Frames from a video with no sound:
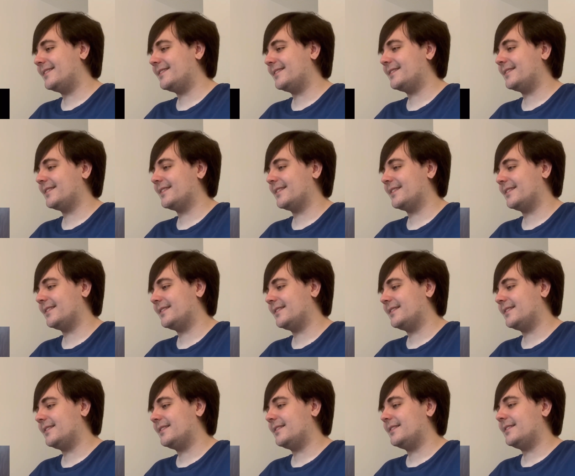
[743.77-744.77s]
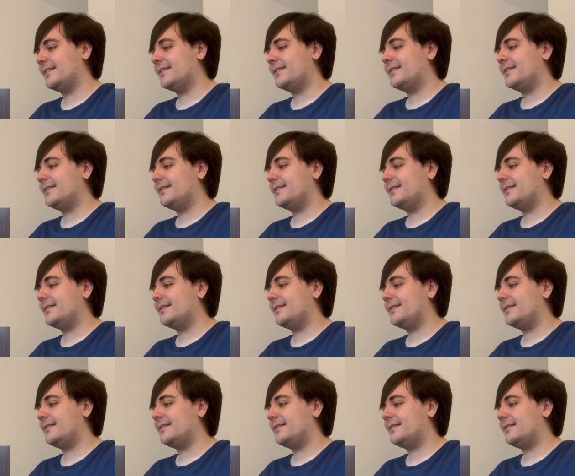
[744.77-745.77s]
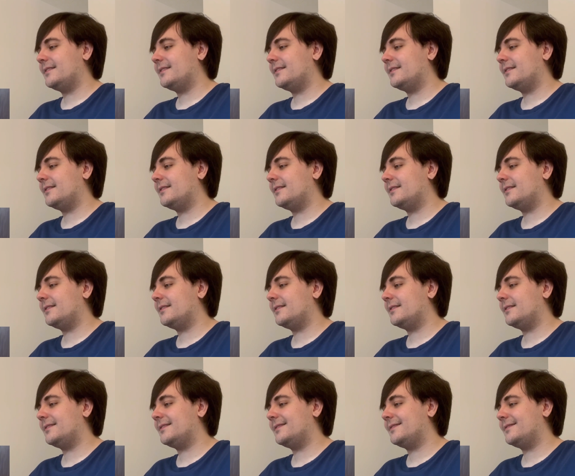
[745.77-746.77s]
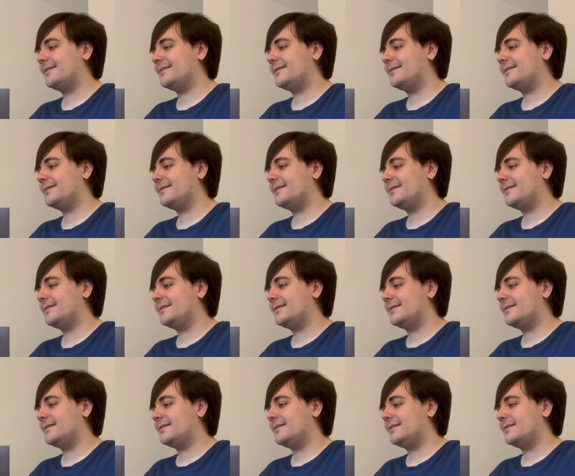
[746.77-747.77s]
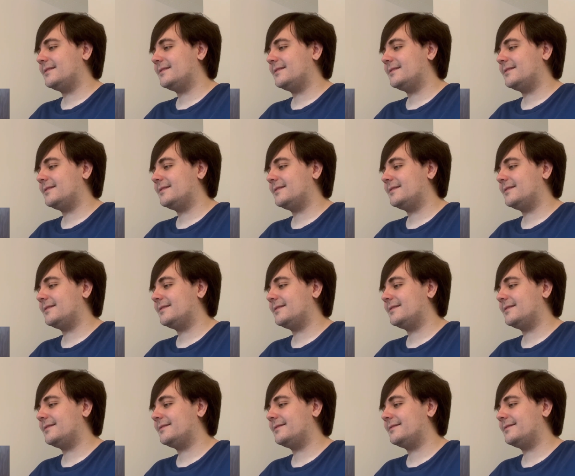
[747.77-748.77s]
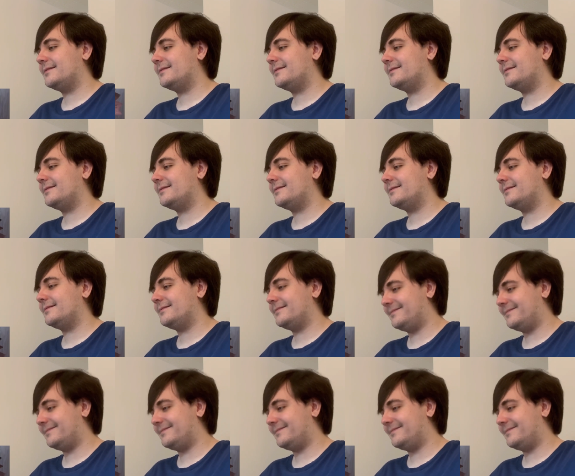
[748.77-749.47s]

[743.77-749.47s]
Nothing is said.